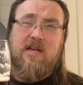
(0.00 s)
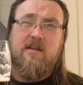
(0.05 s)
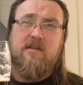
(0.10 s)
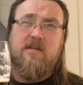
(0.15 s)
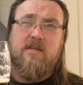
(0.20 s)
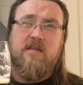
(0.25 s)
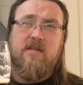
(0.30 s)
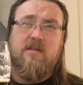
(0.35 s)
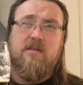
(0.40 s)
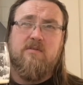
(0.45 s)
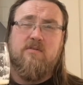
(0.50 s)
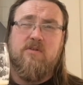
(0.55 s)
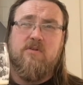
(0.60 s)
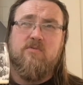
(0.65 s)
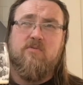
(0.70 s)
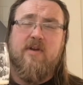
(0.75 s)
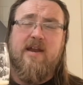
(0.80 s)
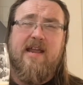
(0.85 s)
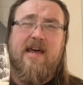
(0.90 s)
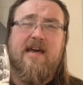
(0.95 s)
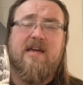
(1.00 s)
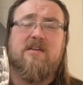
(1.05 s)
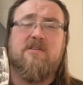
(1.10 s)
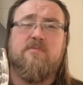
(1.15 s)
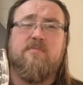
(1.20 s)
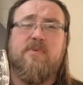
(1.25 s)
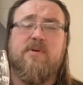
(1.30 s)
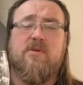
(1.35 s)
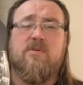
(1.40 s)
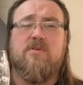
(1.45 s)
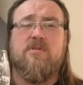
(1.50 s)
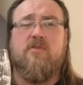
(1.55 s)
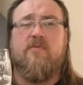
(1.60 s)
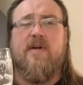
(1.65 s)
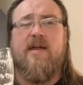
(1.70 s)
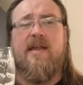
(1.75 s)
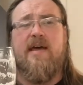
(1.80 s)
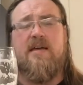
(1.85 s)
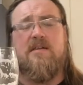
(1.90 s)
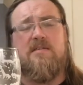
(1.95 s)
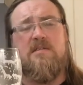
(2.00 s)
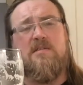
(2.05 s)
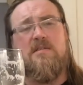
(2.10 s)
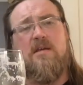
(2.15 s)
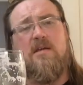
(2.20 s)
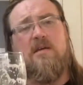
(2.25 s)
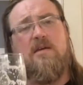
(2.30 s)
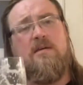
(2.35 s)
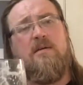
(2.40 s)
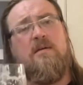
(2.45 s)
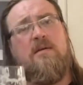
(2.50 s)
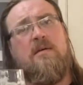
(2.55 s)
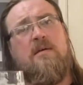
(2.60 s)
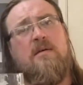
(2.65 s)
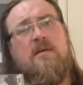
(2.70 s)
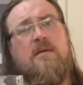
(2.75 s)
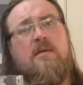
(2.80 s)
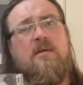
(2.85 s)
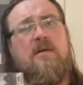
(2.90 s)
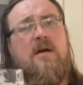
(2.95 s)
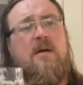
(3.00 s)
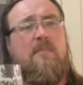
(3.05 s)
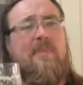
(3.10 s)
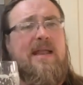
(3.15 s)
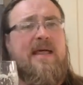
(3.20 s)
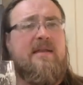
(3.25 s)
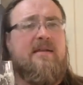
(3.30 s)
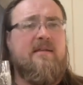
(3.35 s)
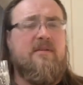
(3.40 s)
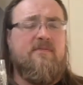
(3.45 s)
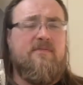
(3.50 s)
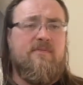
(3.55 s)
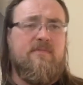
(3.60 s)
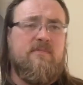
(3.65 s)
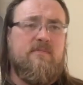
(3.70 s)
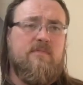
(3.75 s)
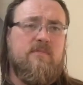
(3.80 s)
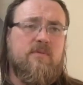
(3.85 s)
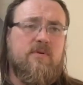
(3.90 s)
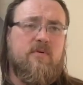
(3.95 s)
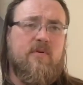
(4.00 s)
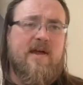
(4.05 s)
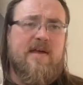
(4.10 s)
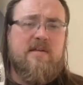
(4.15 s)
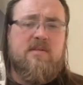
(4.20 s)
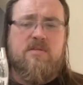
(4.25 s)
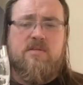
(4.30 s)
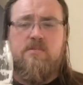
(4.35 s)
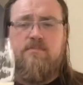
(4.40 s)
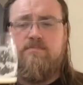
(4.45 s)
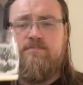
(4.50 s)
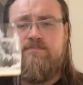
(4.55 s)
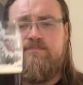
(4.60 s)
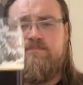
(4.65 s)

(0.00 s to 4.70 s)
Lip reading: the Red X, because the Red X is a blend of grains.